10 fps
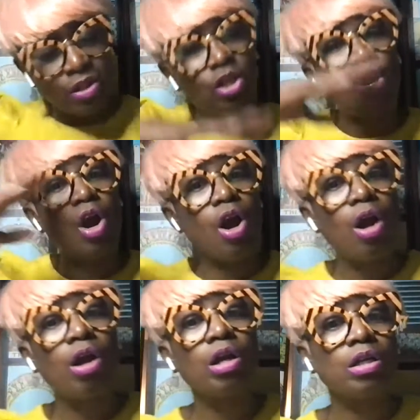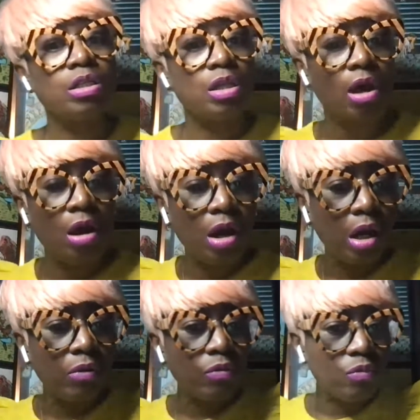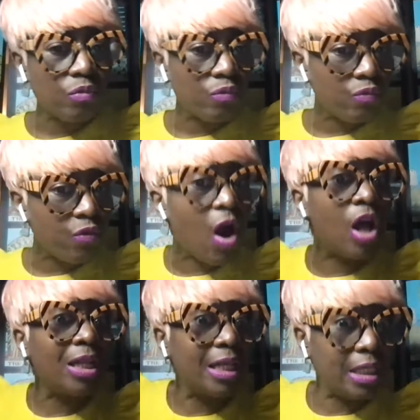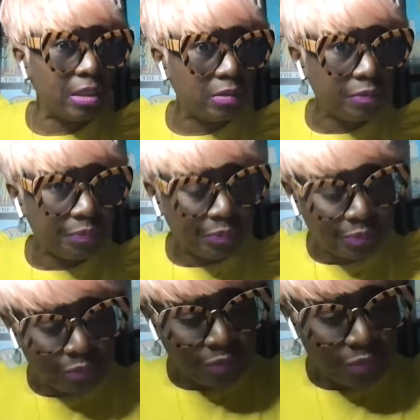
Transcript: how even the cards are falling,